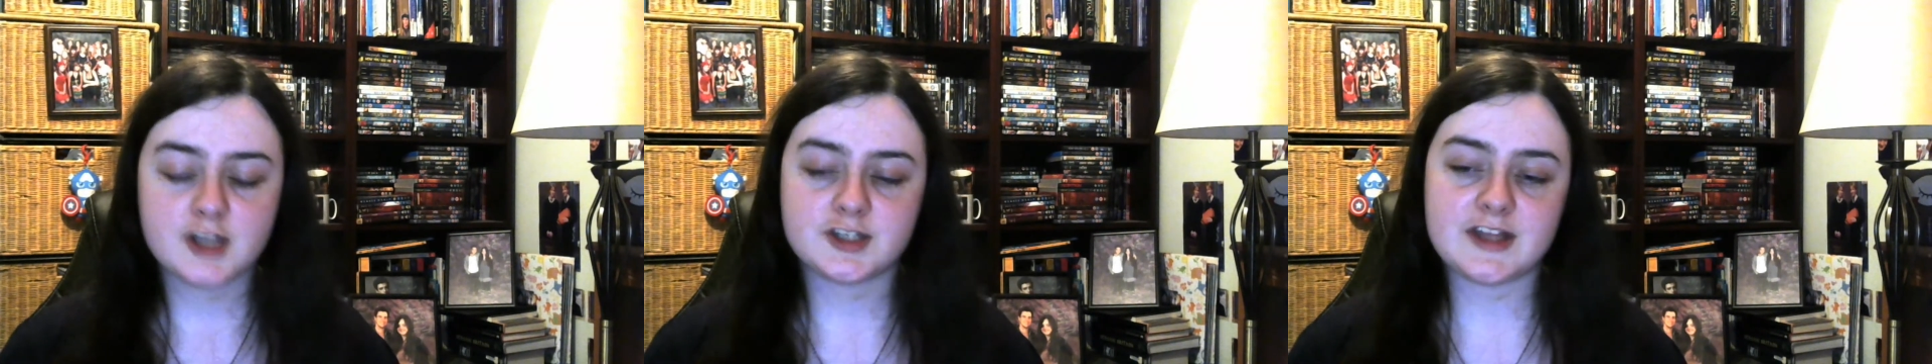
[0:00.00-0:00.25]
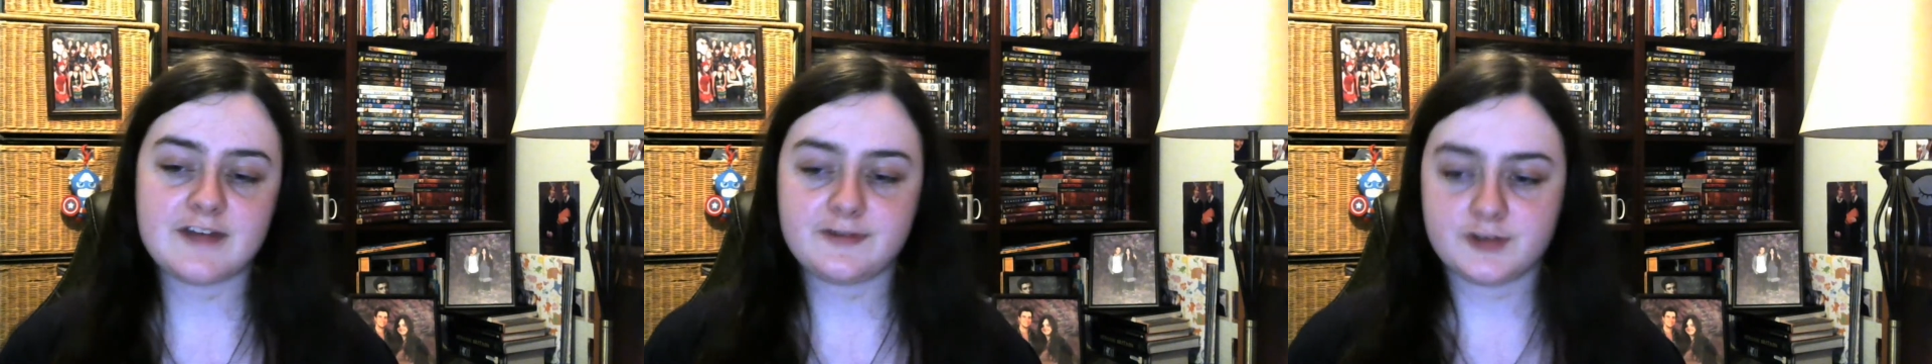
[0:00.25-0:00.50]

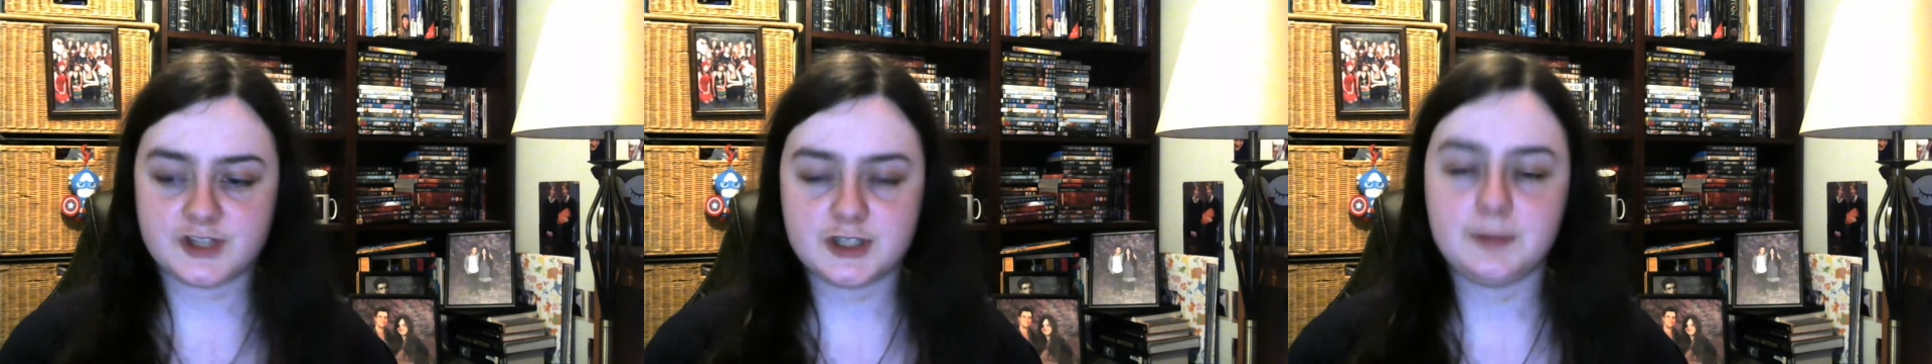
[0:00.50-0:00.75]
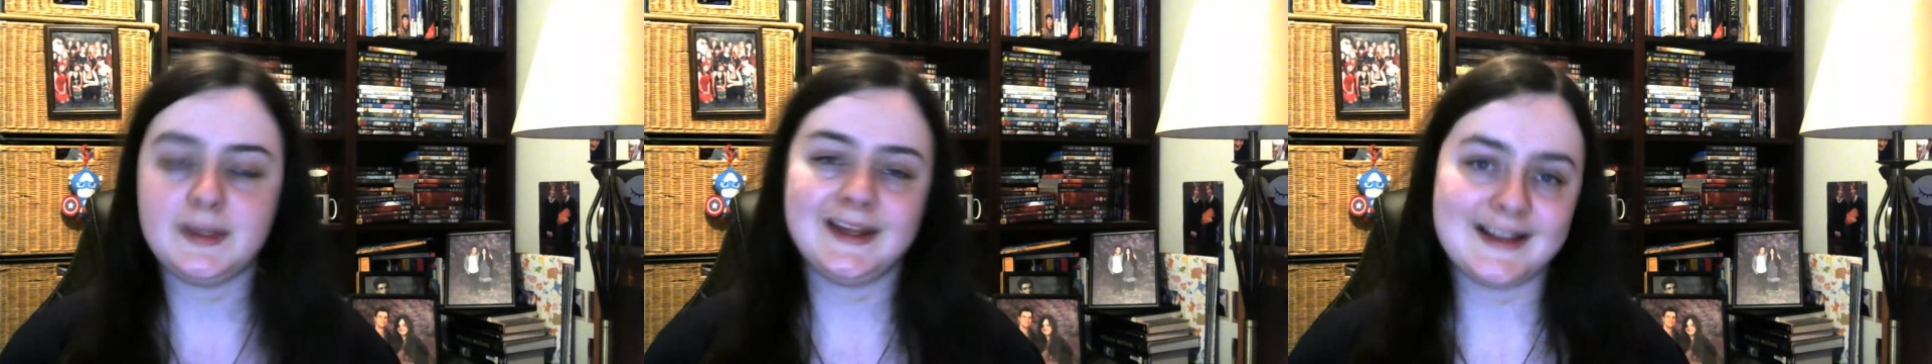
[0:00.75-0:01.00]
So therefore
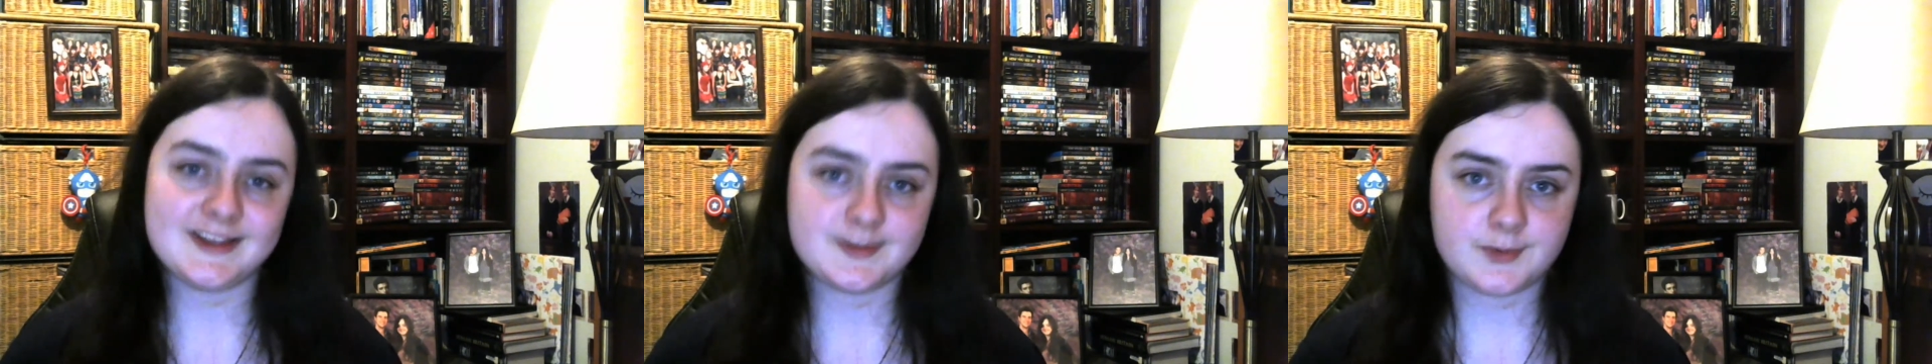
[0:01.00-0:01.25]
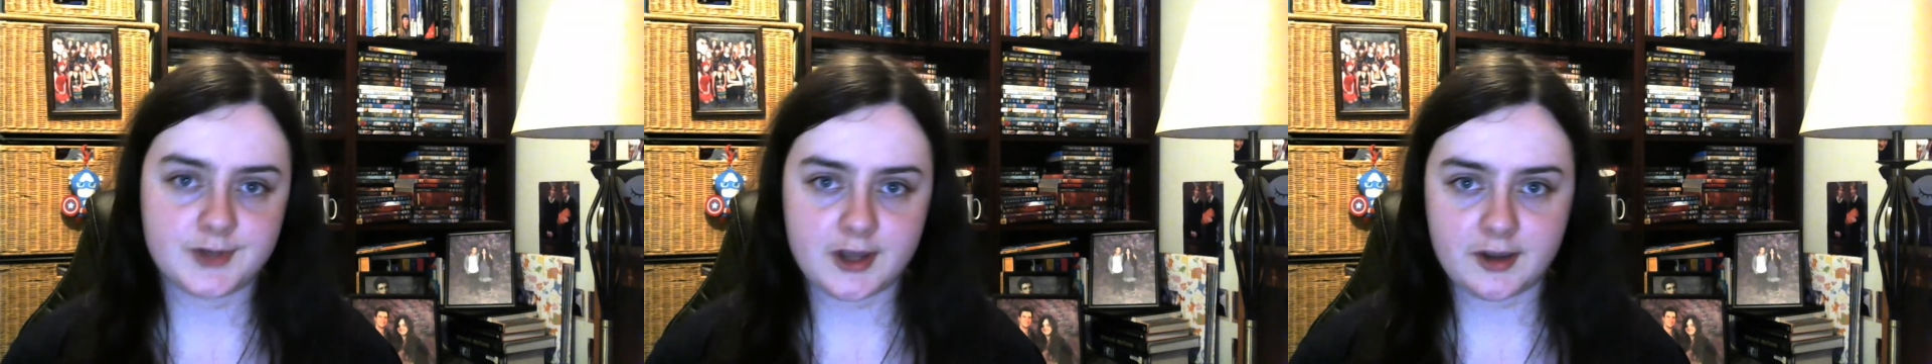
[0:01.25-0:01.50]
she'll be
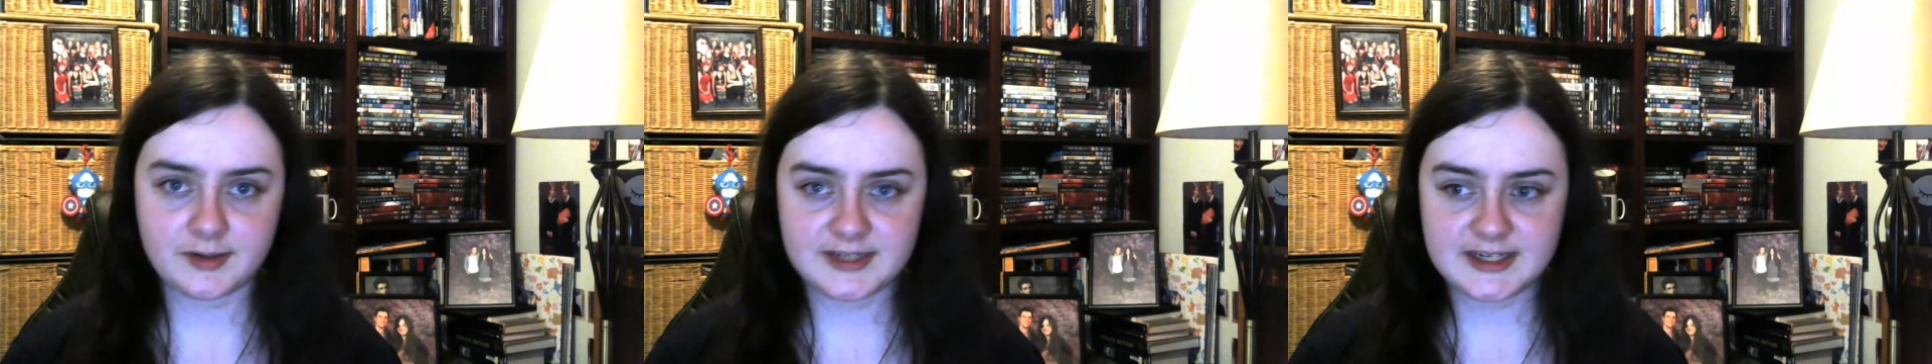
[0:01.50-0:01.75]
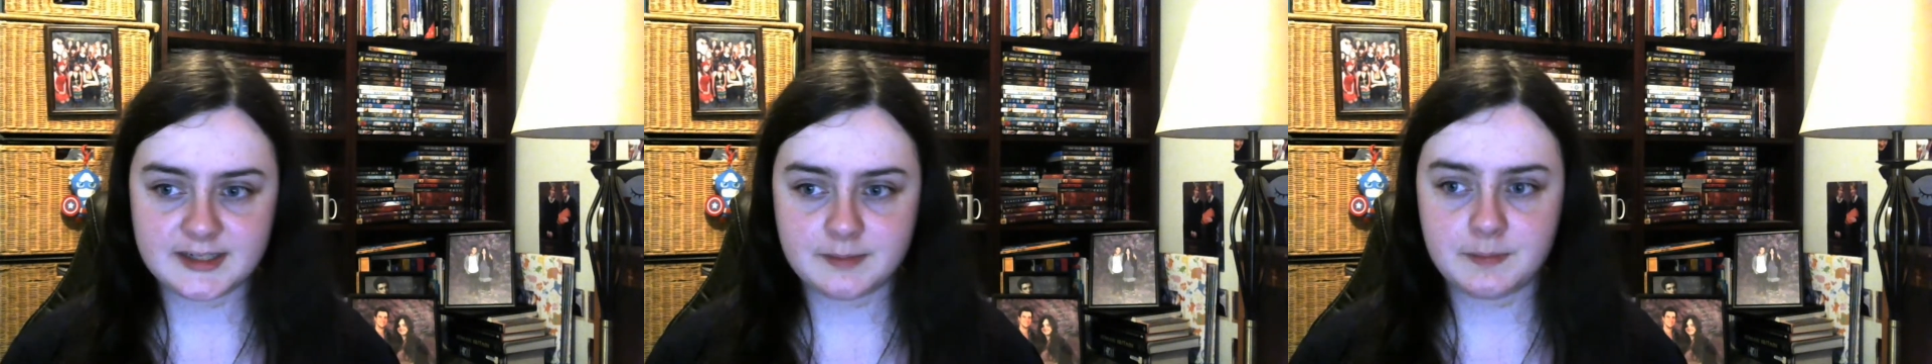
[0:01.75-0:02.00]
against what Yo-Yo
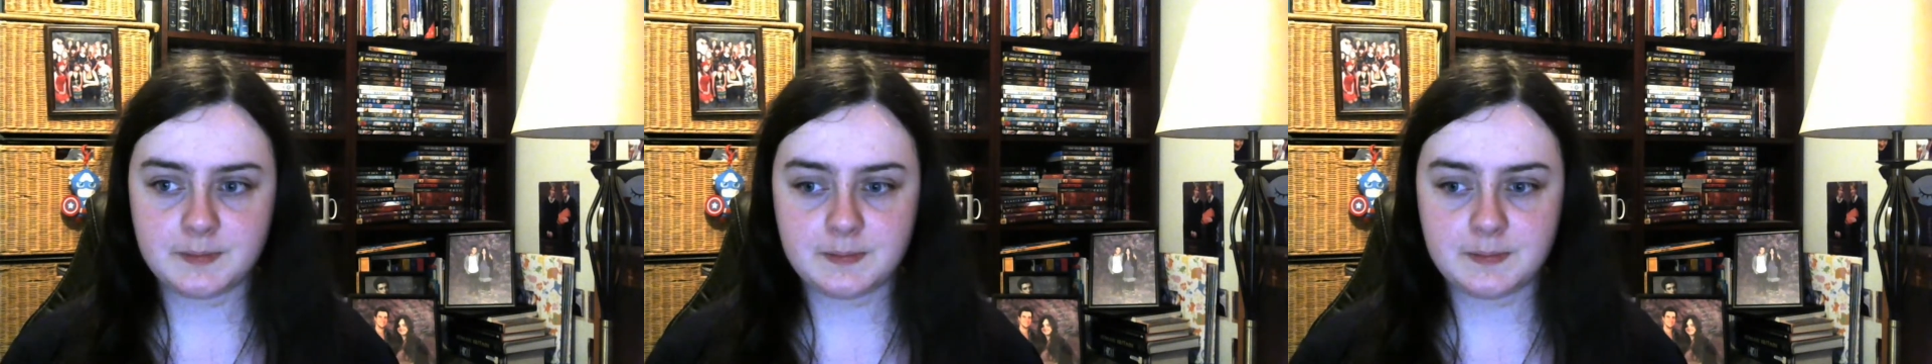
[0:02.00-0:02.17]
did,